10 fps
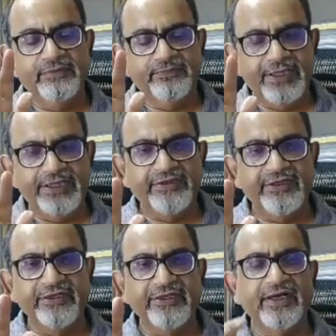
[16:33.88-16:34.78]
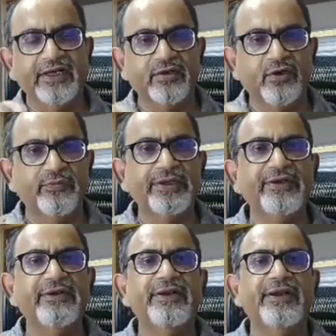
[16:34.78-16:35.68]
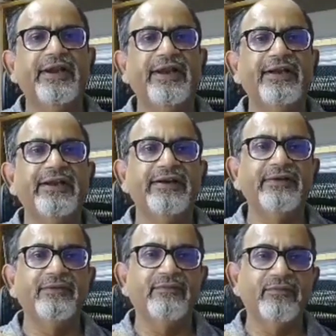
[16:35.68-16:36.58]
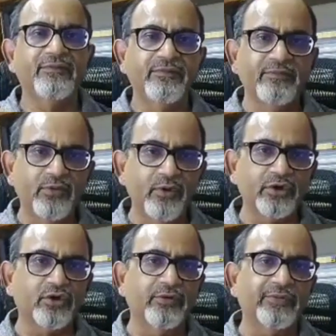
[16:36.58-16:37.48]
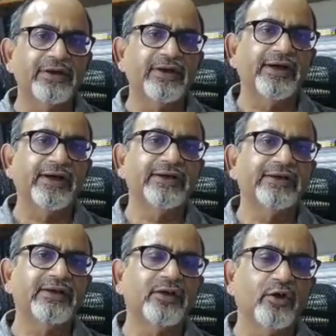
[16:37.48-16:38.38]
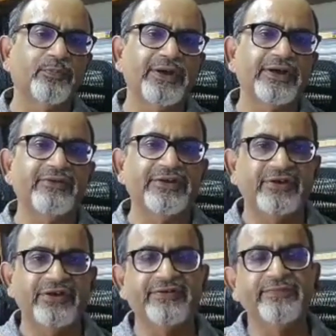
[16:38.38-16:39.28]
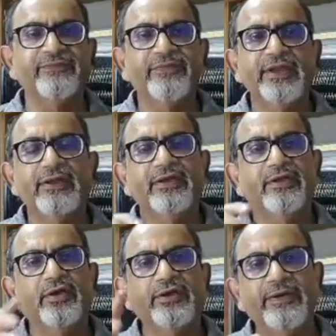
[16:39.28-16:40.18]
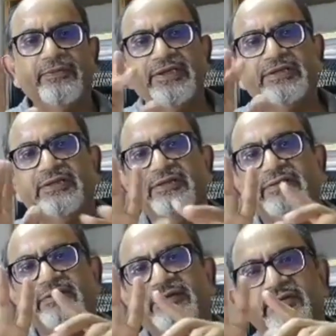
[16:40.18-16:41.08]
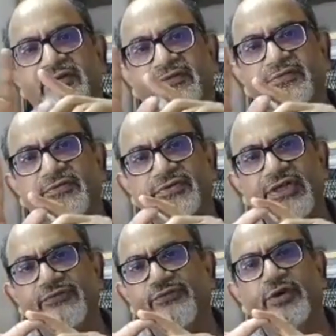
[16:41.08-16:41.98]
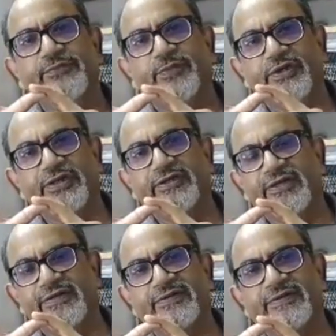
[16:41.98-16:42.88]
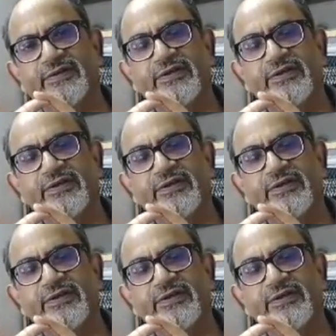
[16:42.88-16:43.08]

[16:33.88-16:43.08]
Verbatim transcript: Penetrating are common, and more common are the operative injuries. Now remember 3-4 important things.